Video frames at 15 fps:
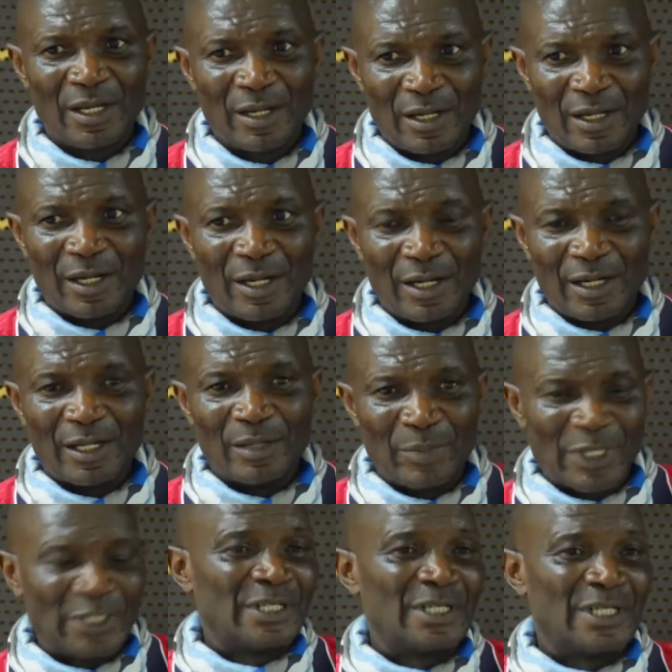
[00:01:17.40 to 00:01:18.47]
Uh,
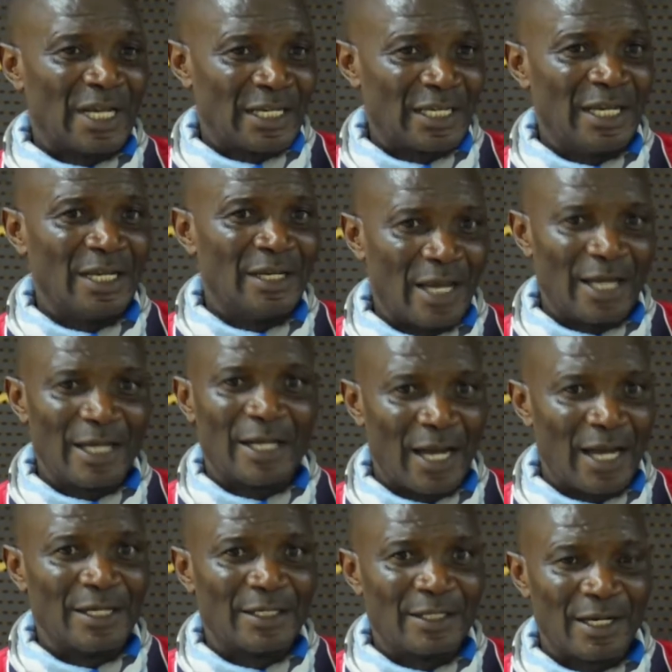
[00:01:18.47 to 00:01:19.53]
but again, I
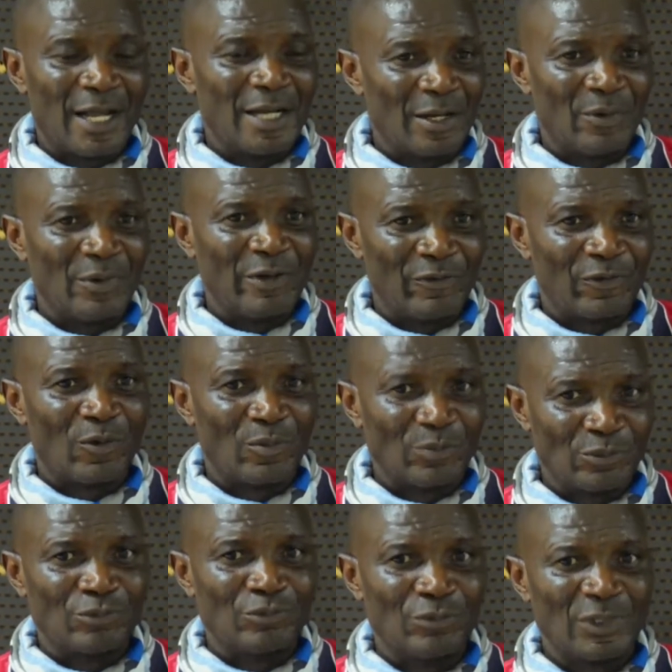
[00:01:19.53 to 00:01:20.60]
can't run away from
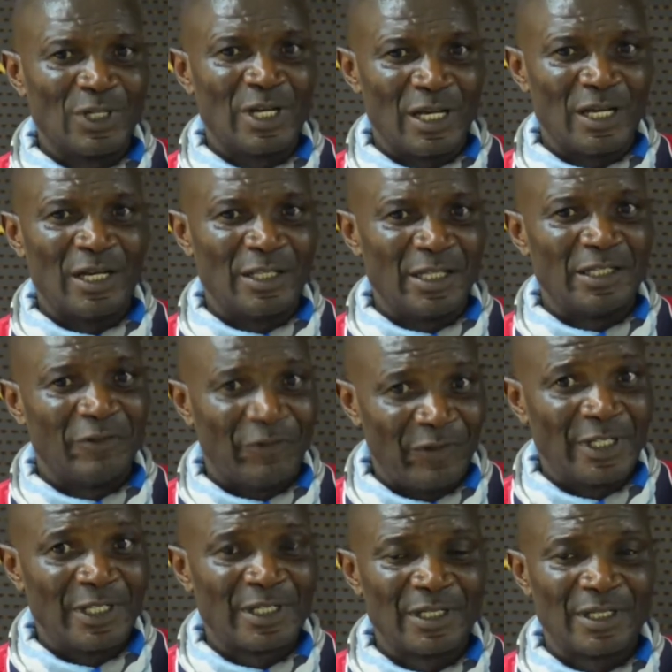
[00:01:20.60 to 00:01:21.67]
uh, the
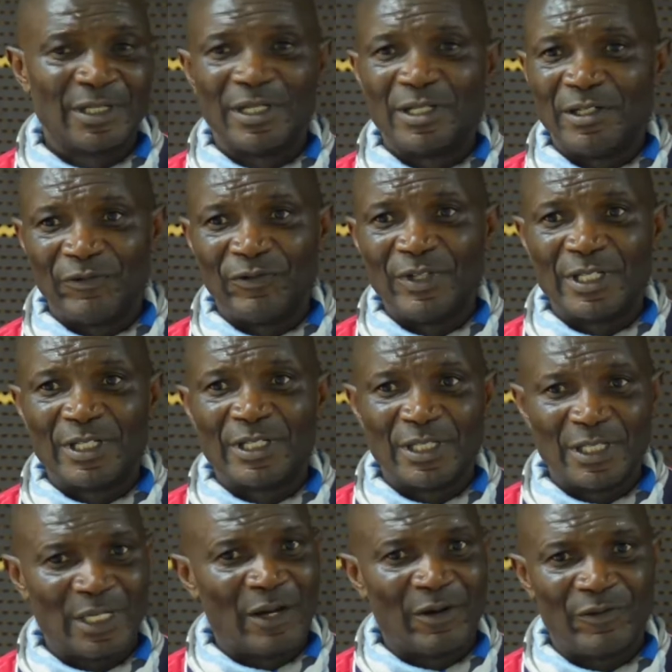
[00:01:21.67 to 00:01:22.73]
defeat. The defeat,
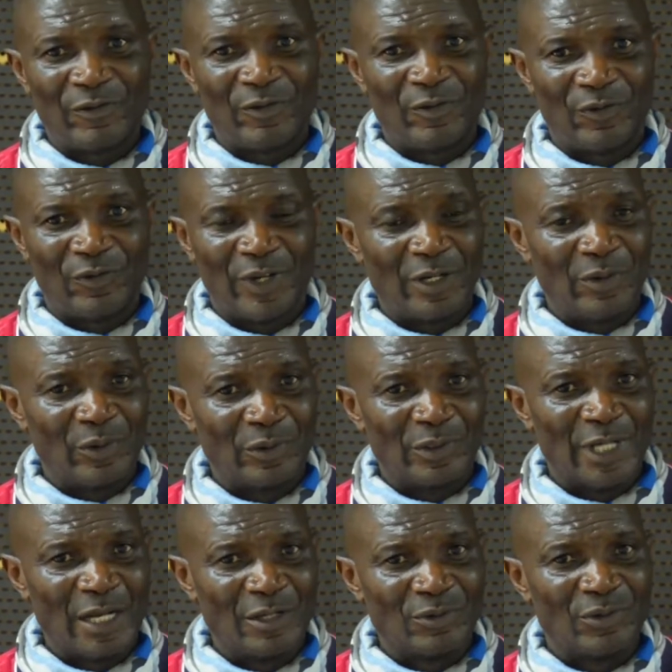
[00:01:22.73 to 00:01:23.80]
yeah, very well
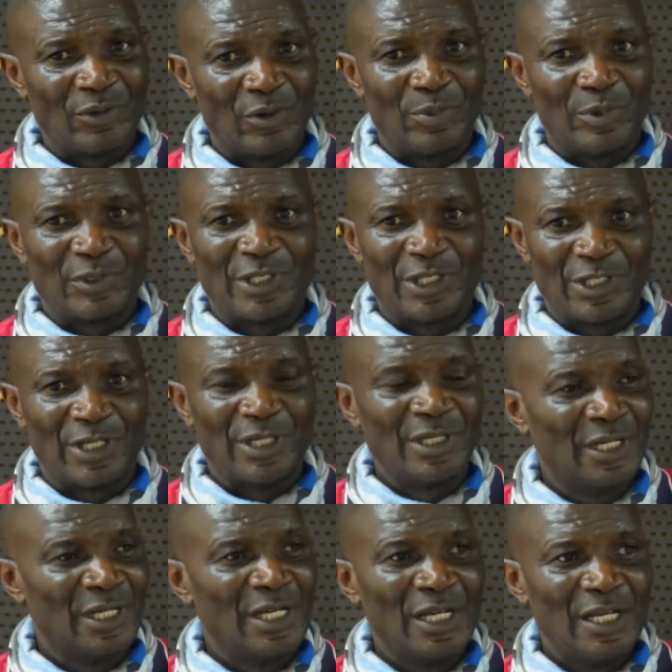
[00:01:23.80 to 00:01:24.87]
done to the opposition.
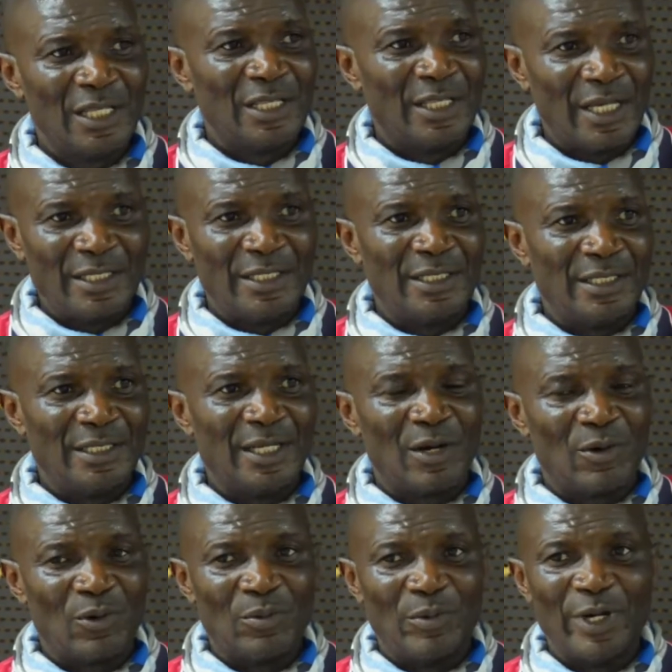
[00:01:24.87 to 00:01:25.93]
They did their
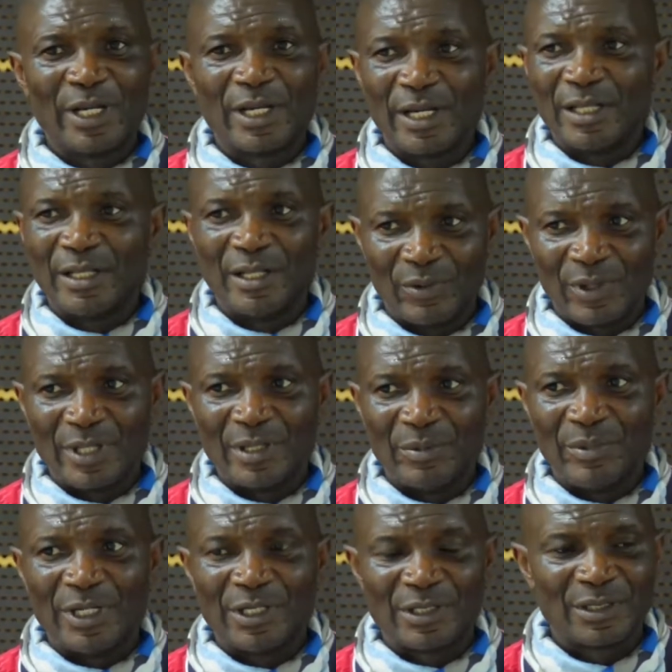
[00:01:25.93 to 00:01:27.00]
homework and they won the match.